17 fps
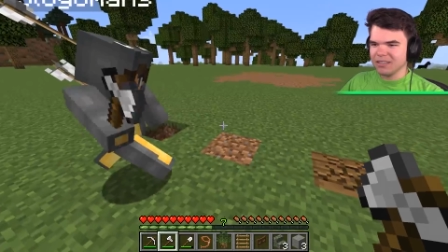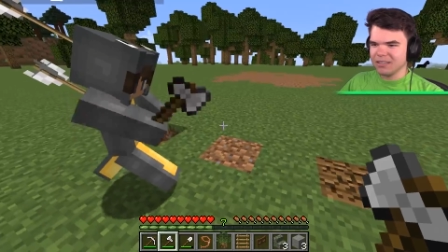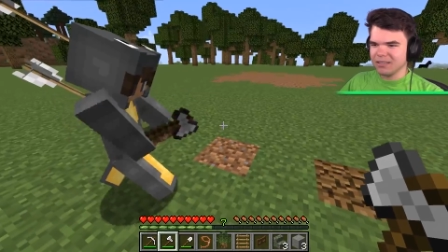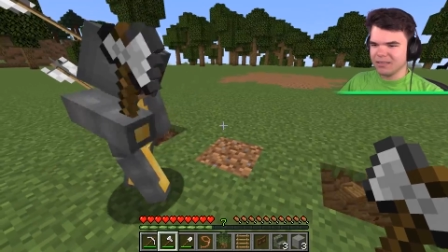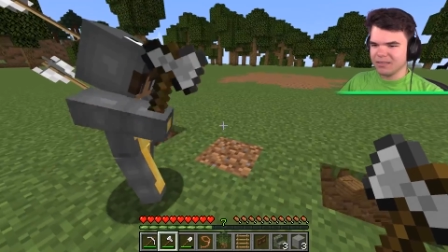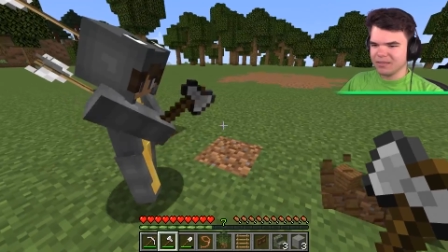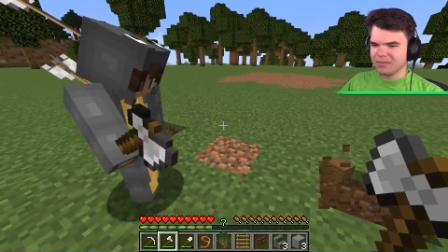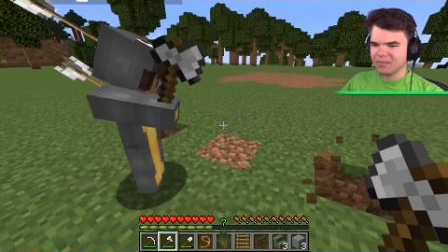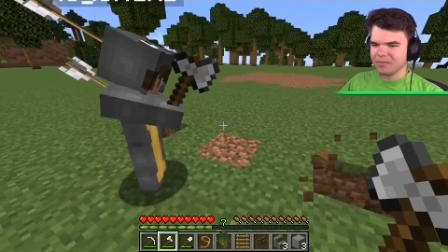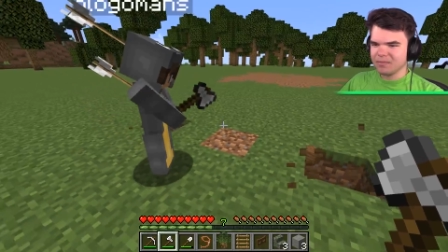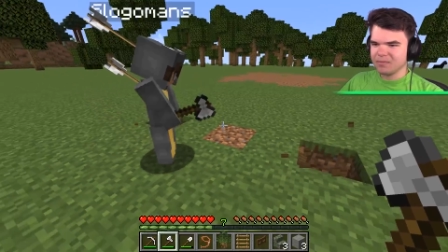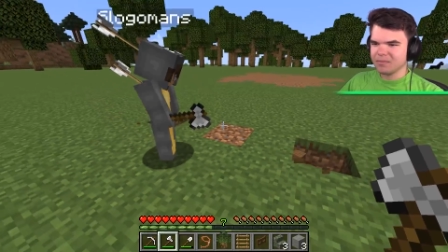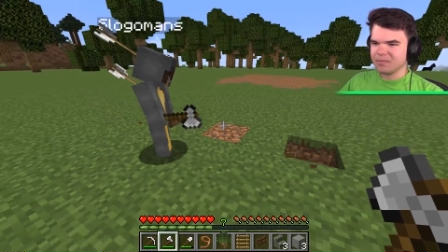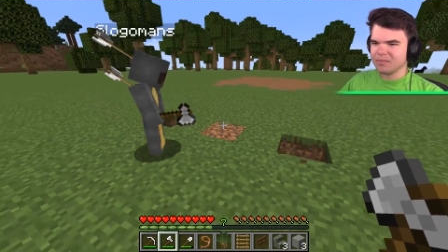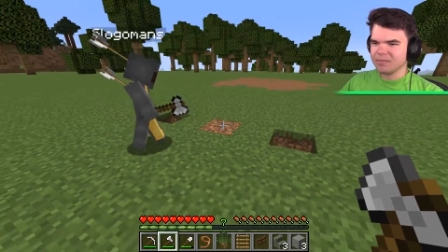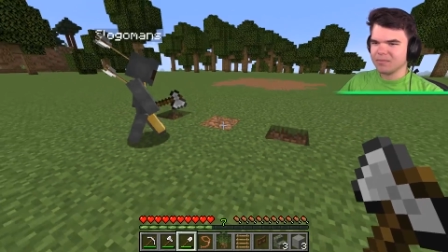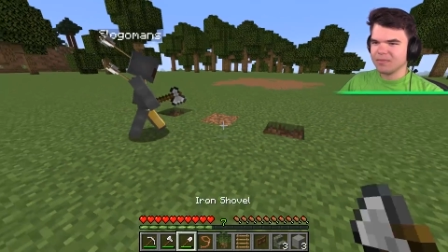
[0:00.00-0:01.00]
Well, you guys want
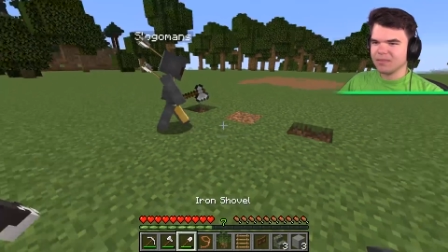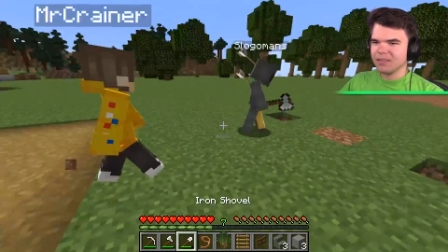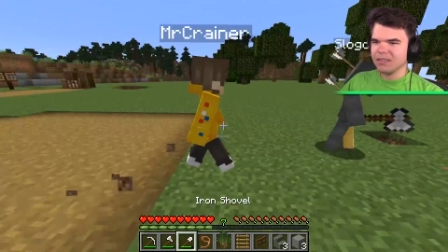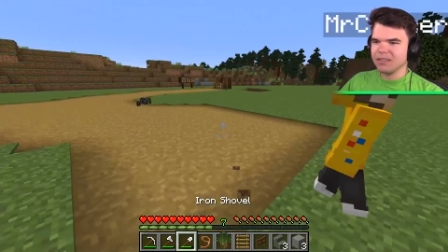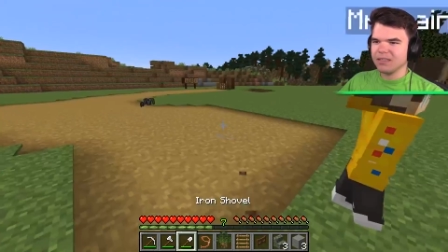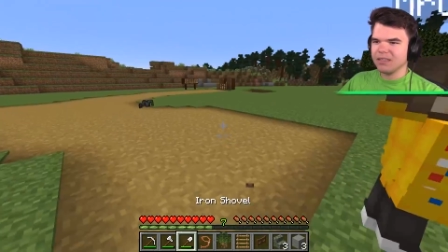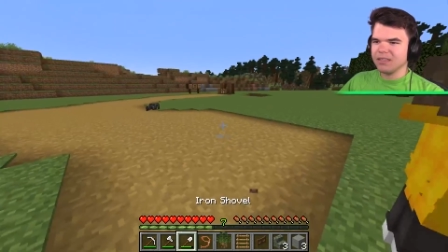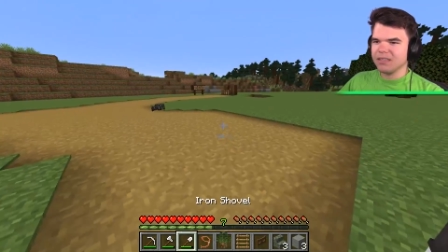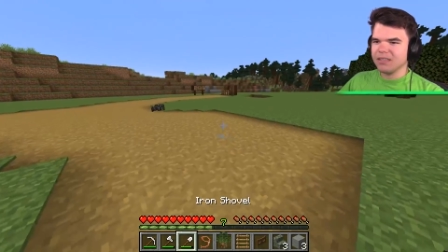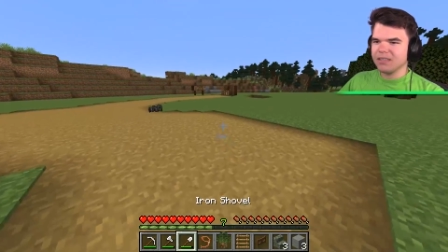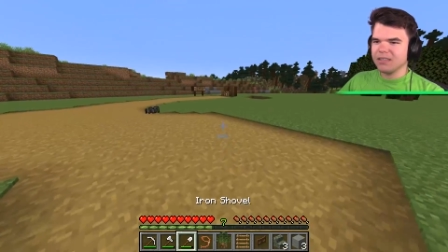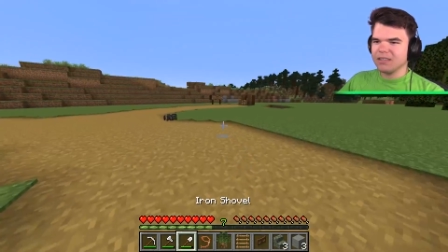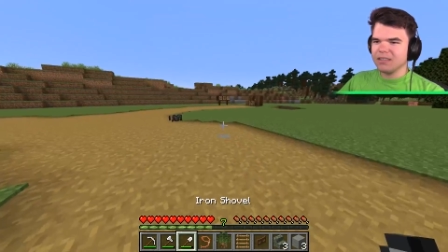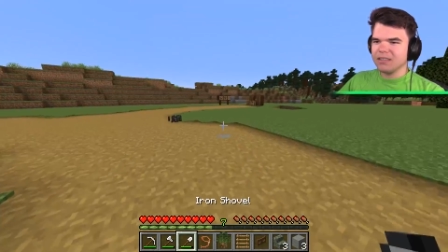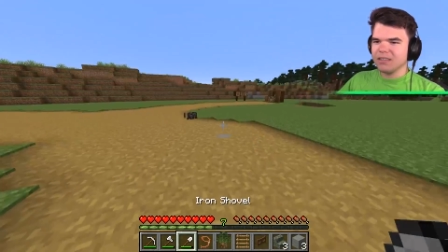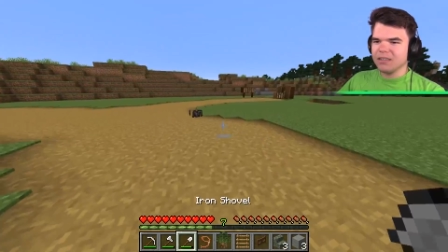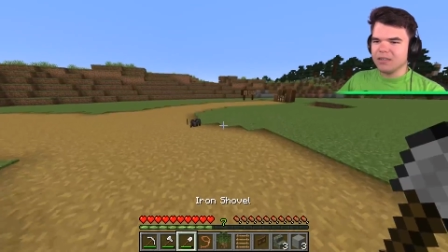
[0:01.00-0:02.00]
to go take a look at the
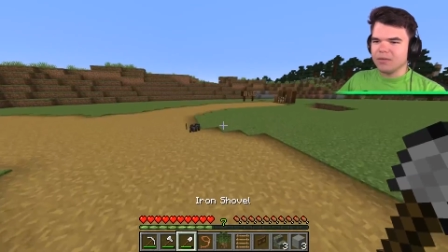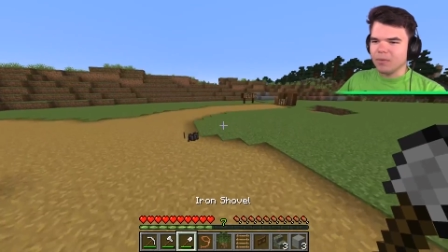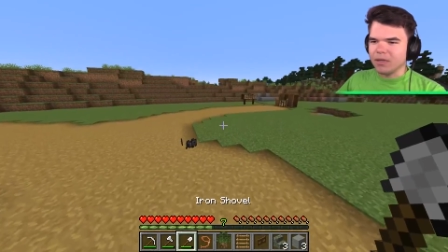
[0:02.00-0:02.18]
next one.